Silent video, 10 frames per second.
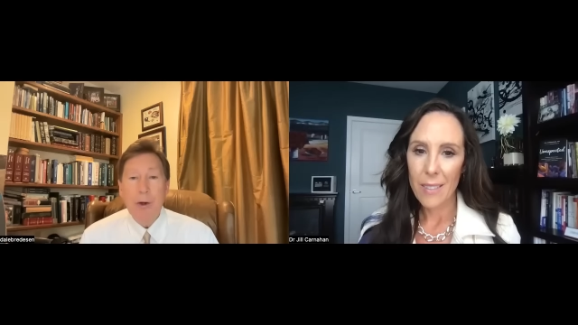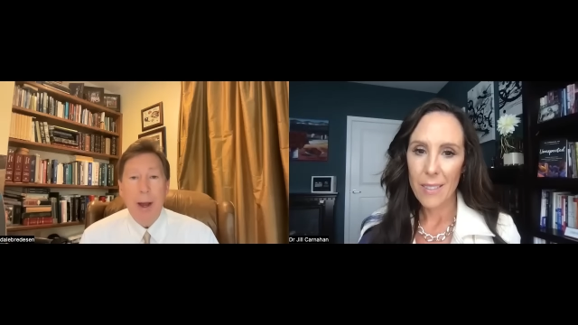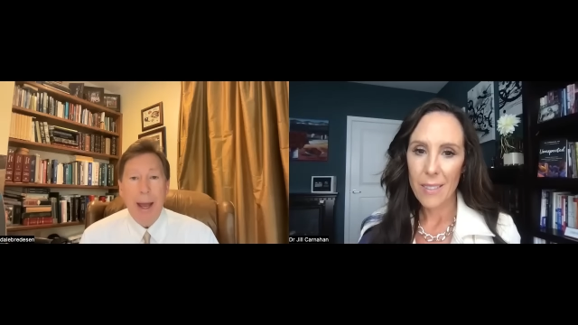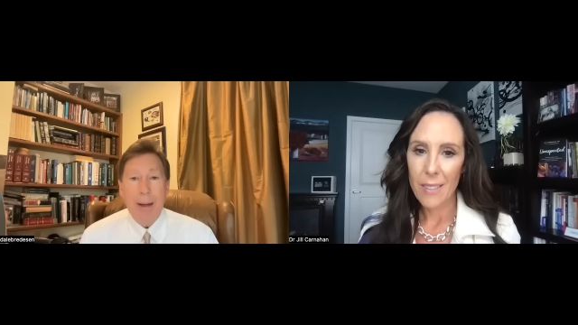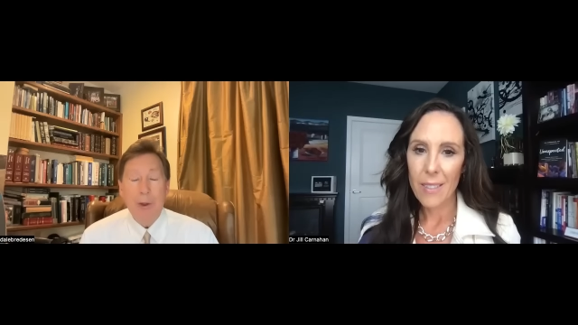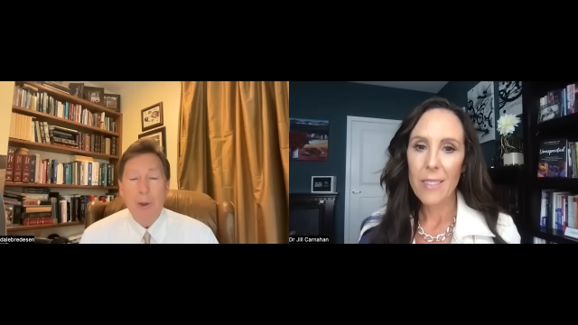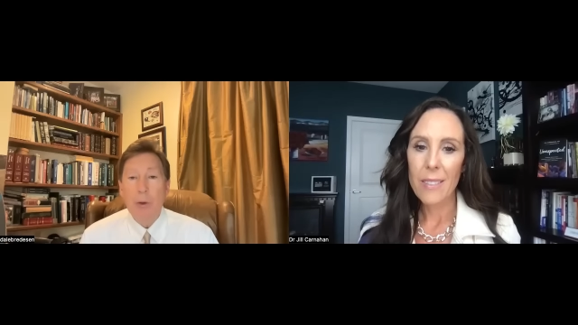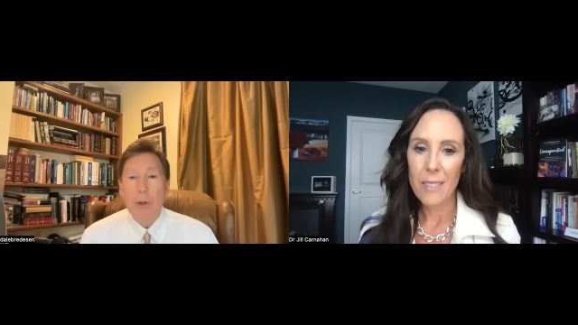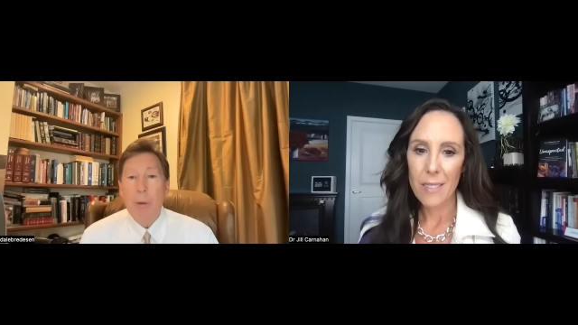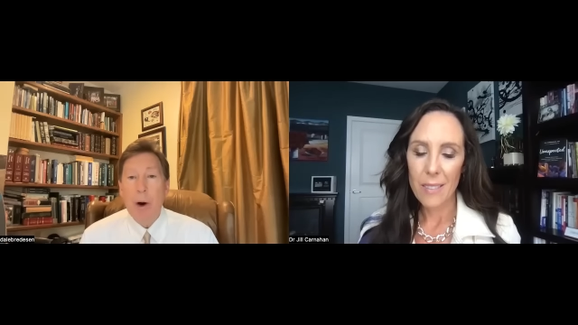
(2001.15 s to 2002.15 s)
Speaker 1: You
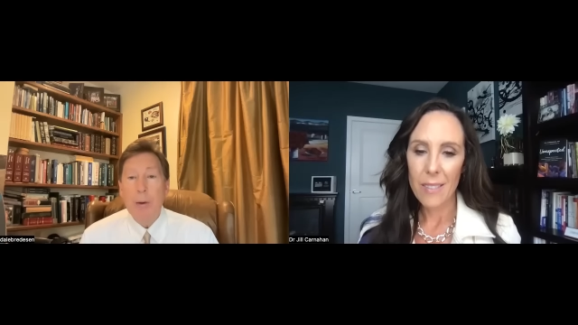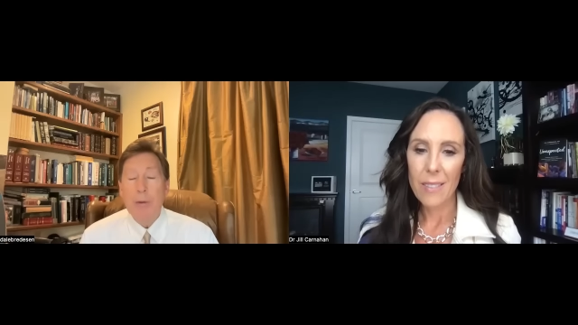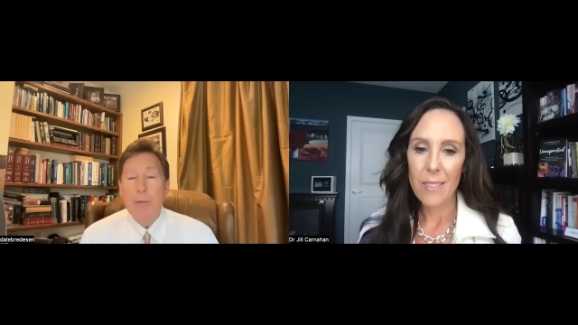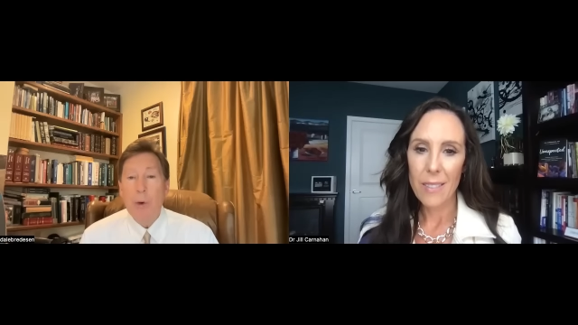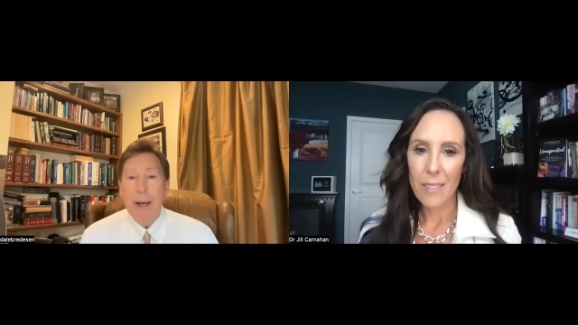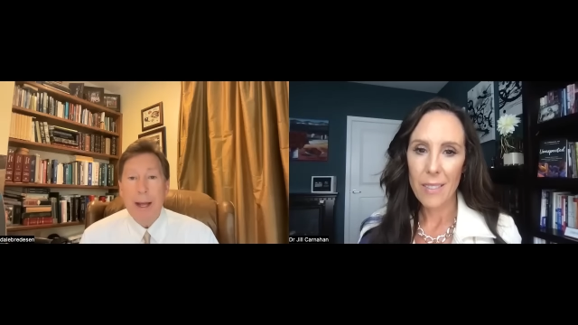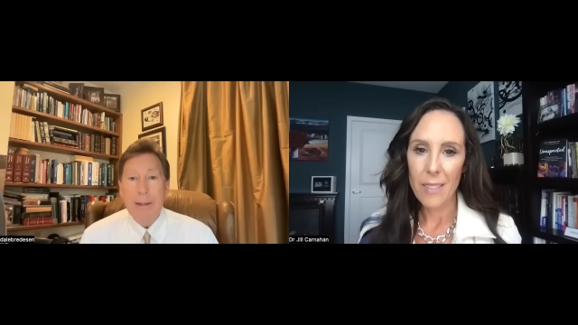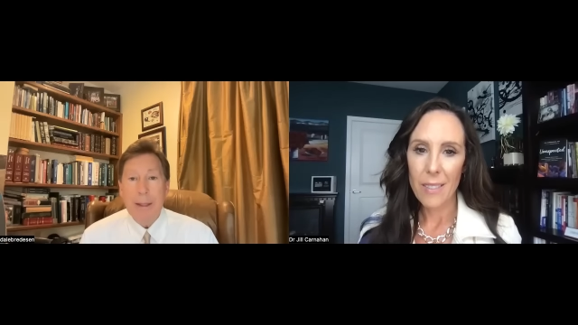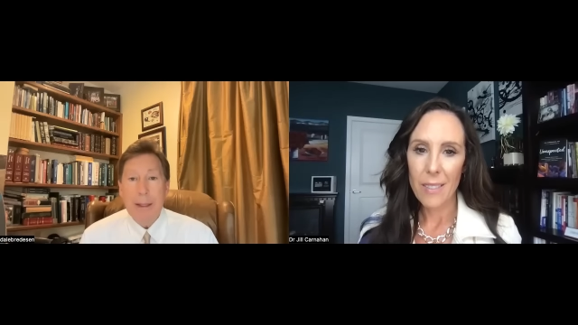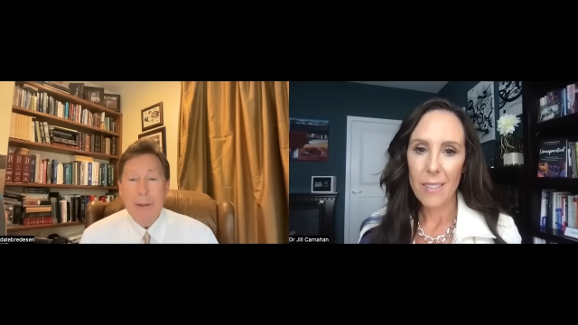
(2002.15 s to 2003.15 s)
absolutely want to avoid
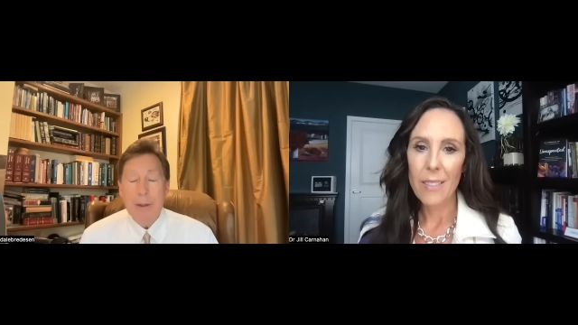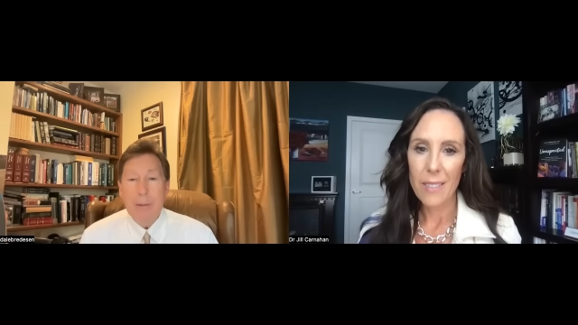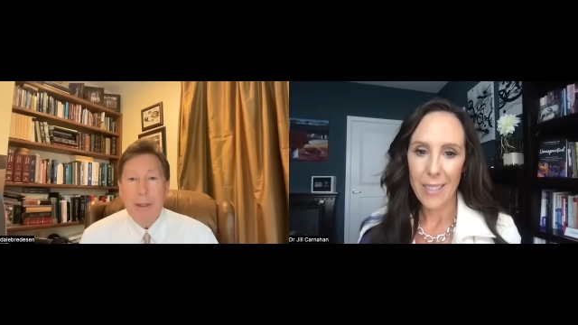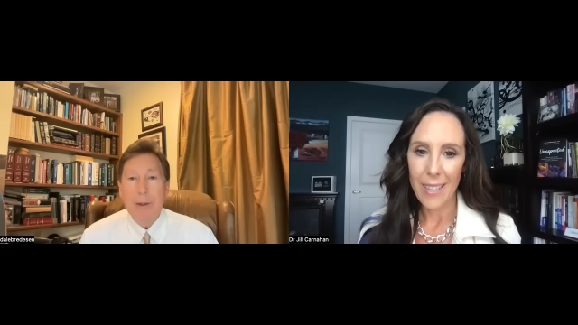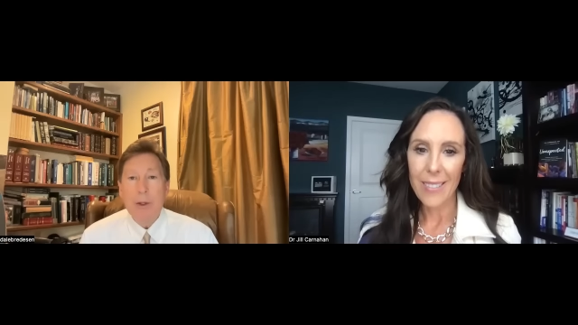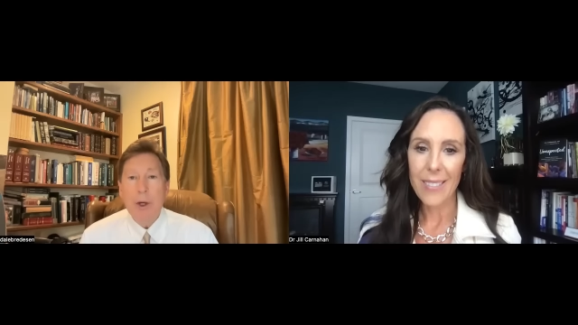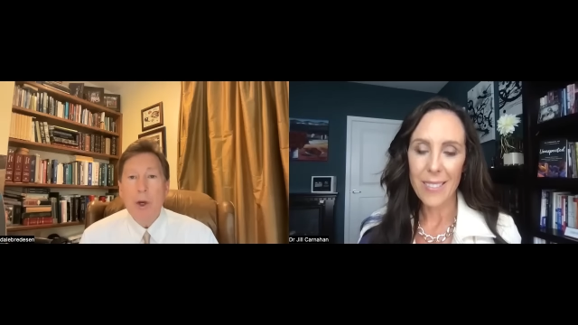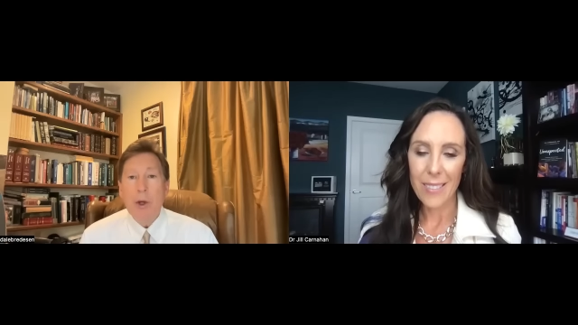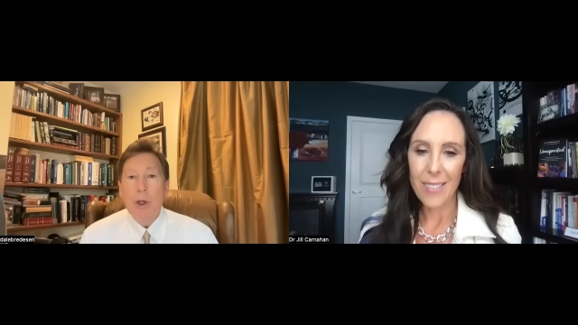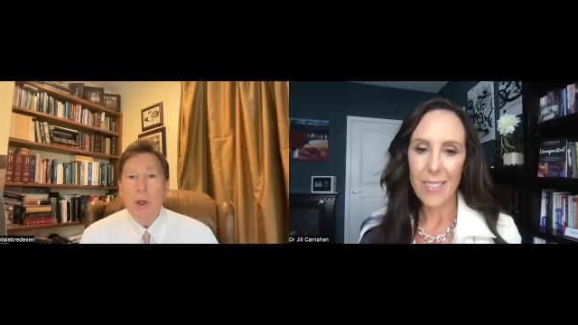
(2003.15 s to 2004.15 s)
antihistamines
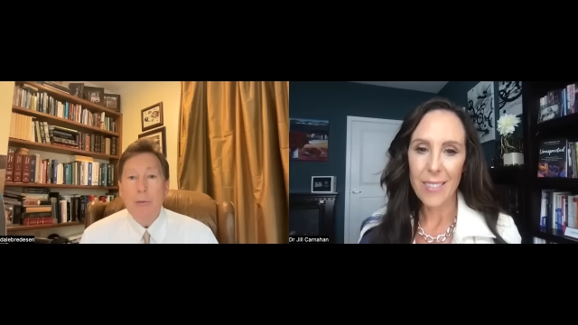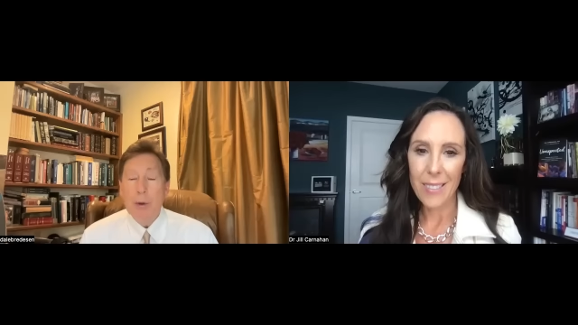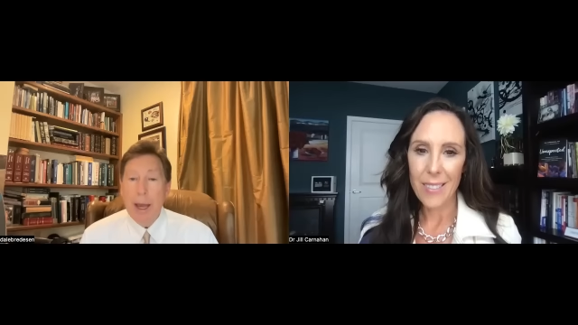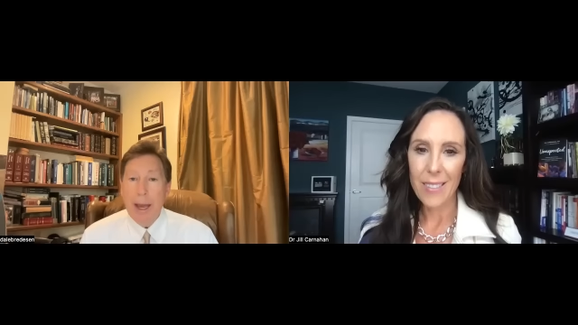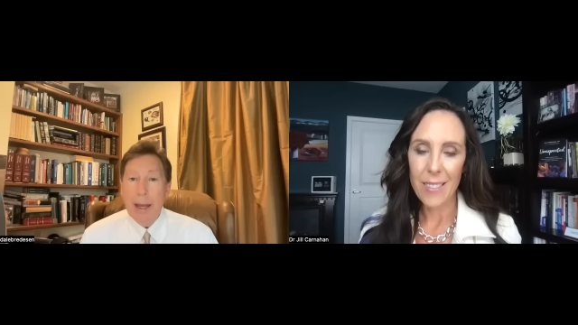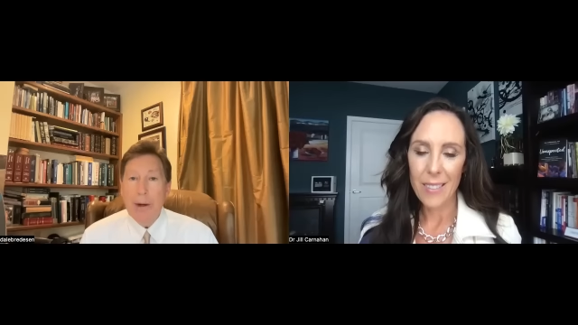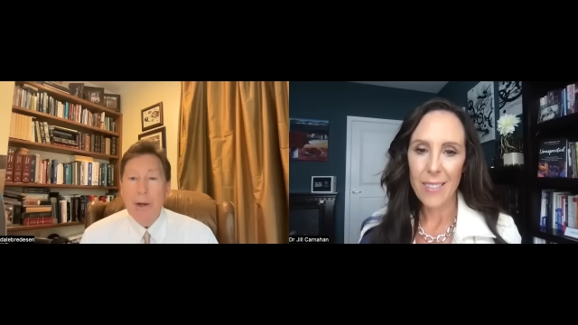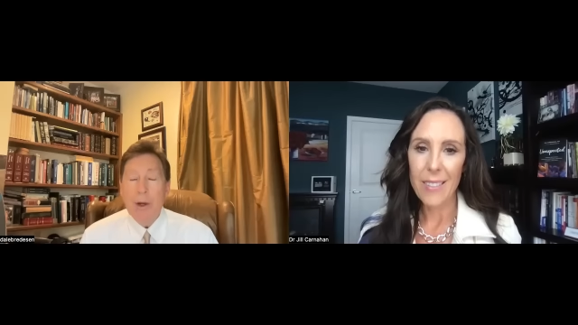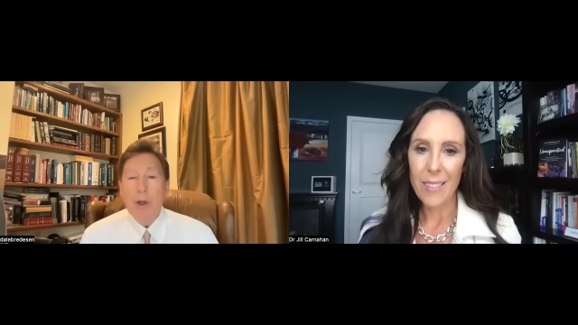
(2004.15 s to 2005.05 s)
if you can.